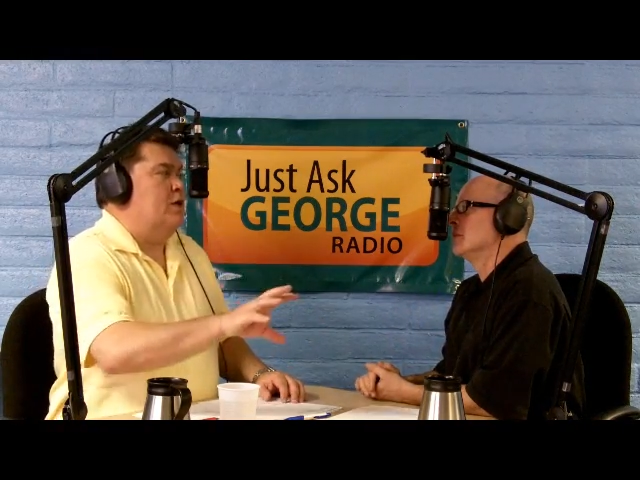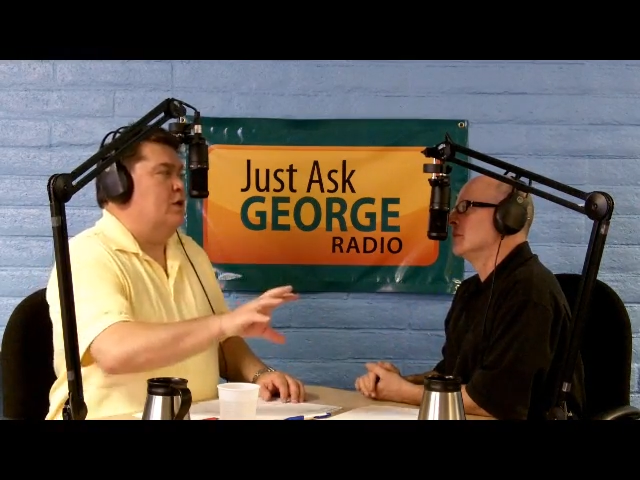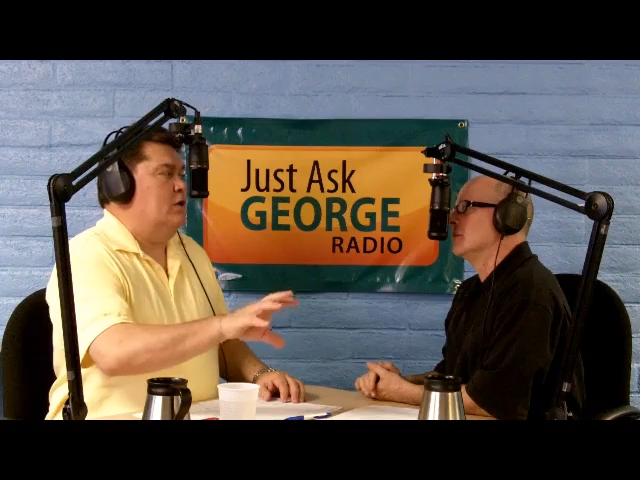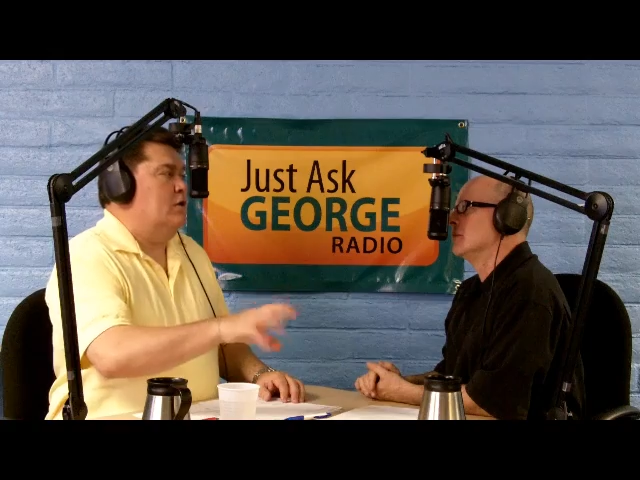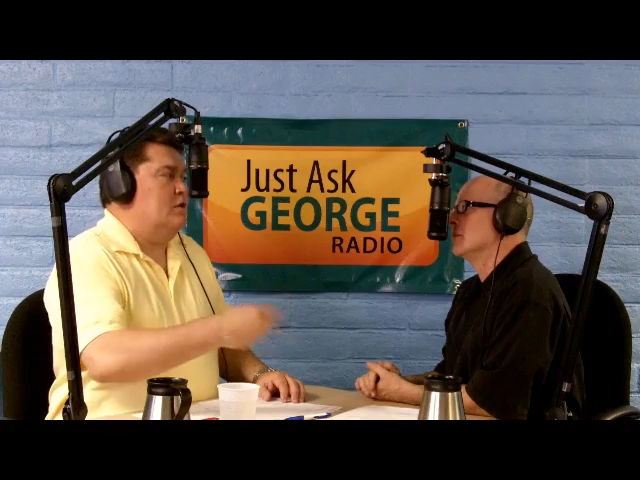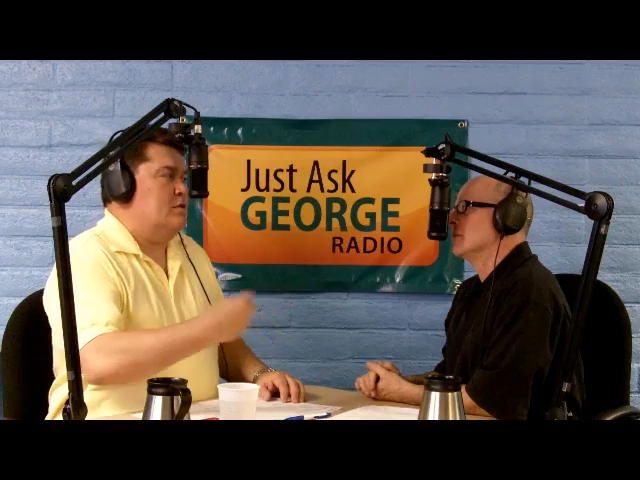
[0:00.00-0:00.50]
in
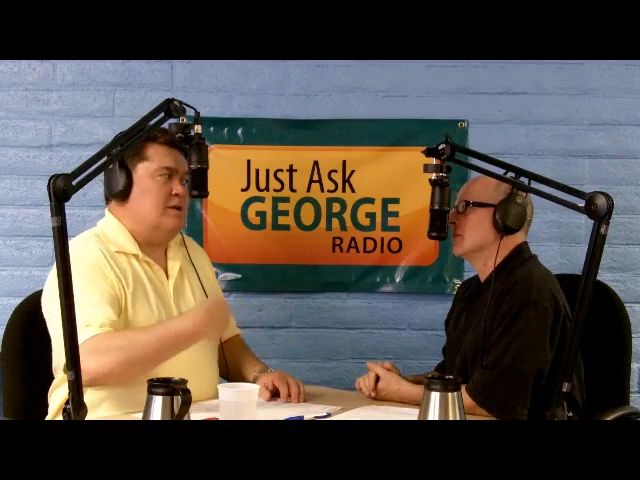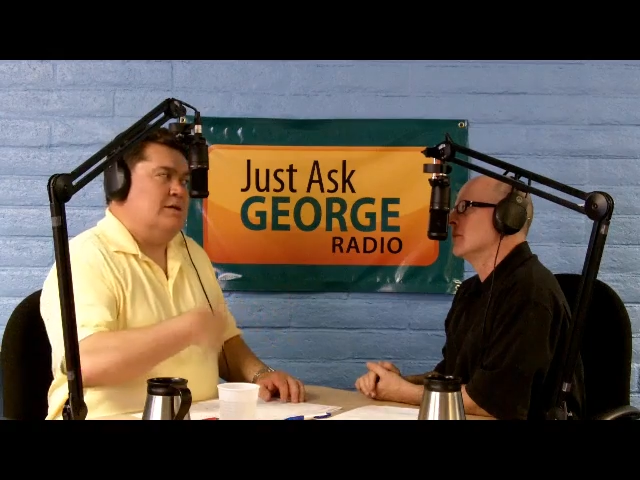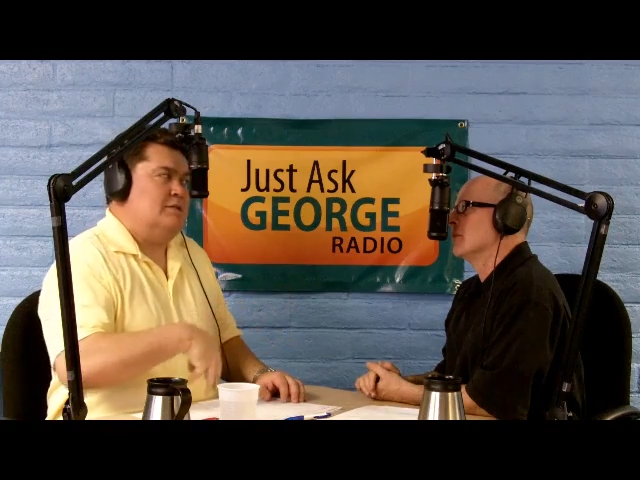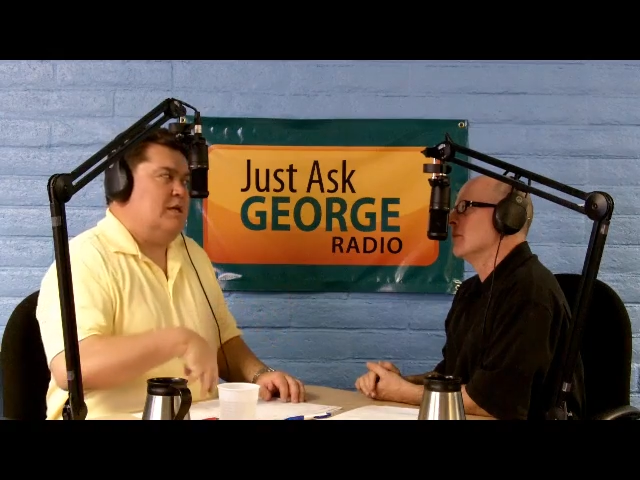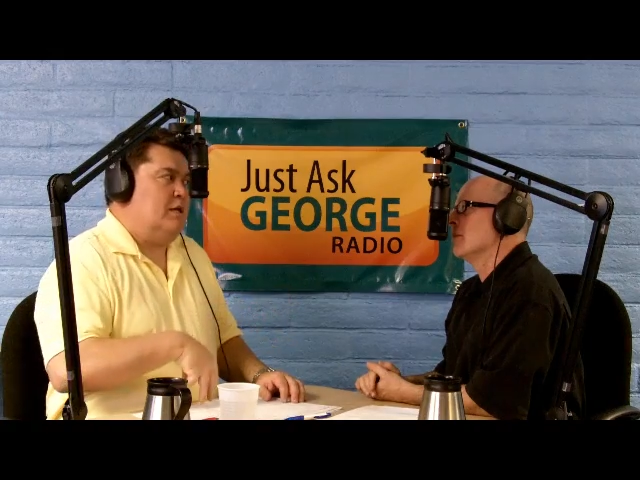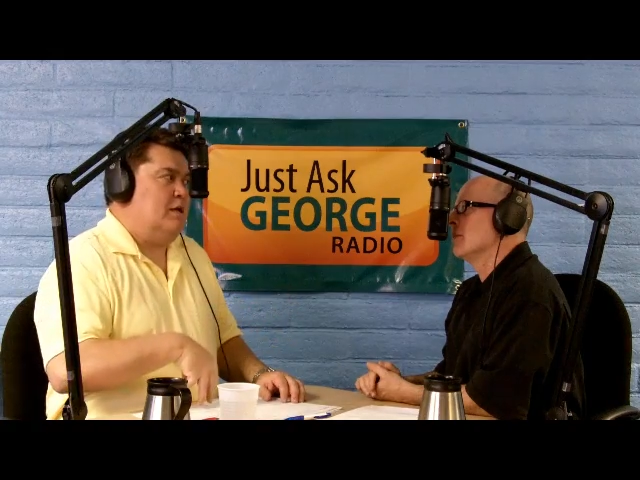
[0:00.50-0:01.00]
it. It's
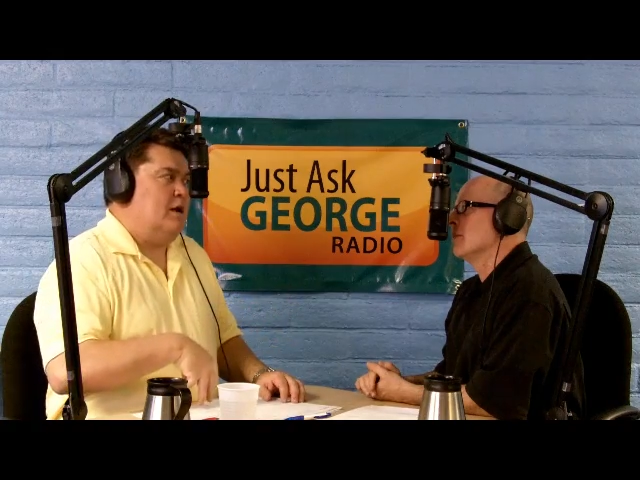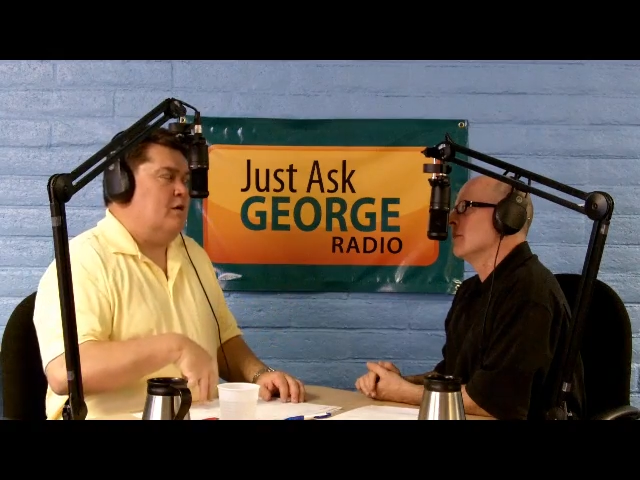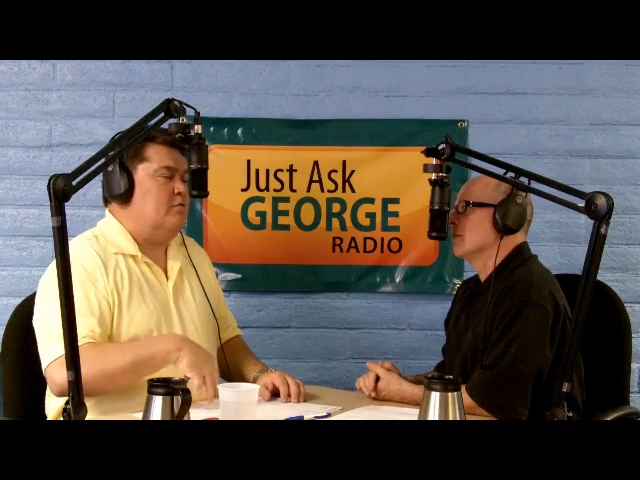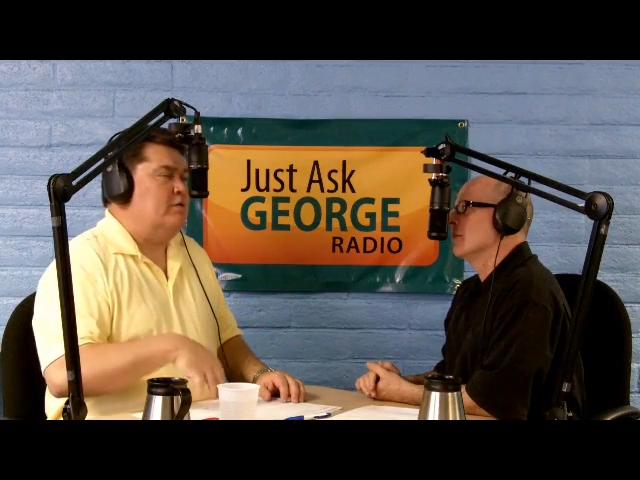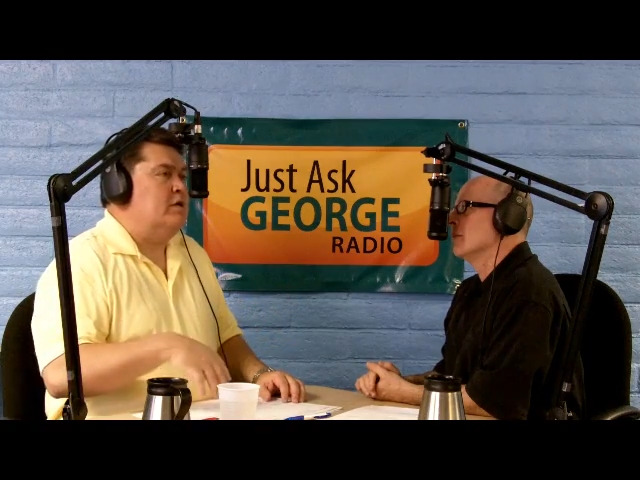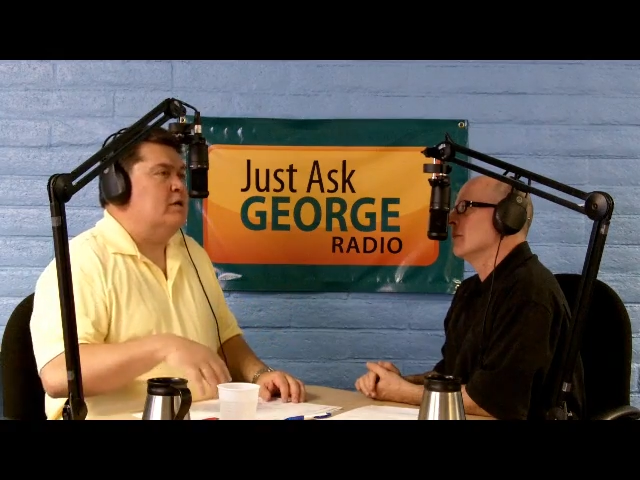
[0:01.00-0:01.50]
not taken
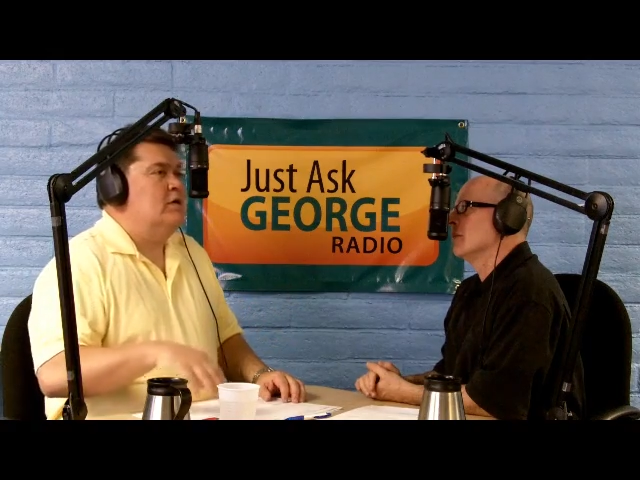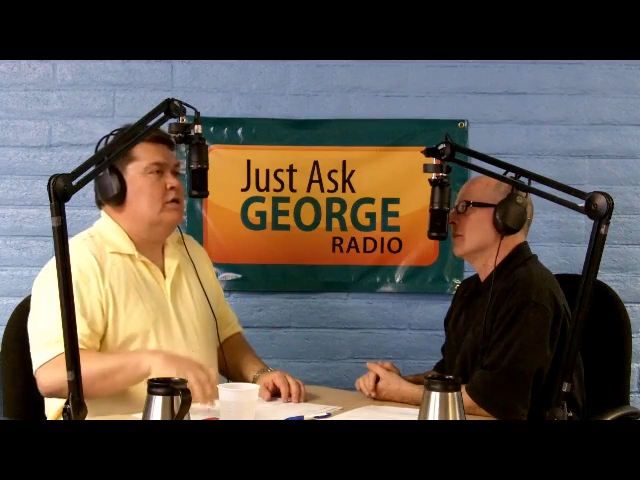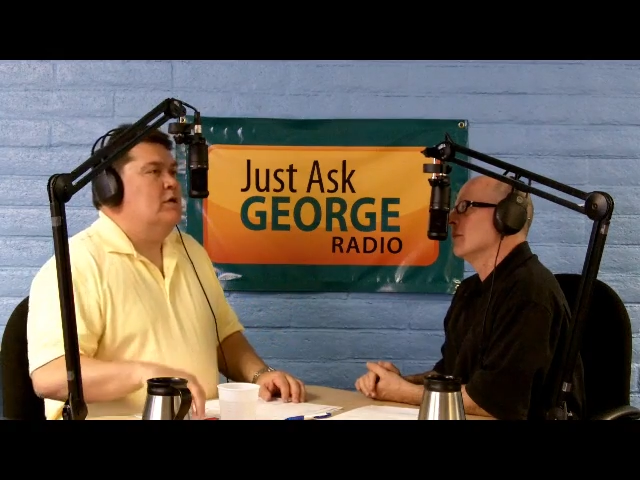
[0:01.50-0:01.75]
out of it.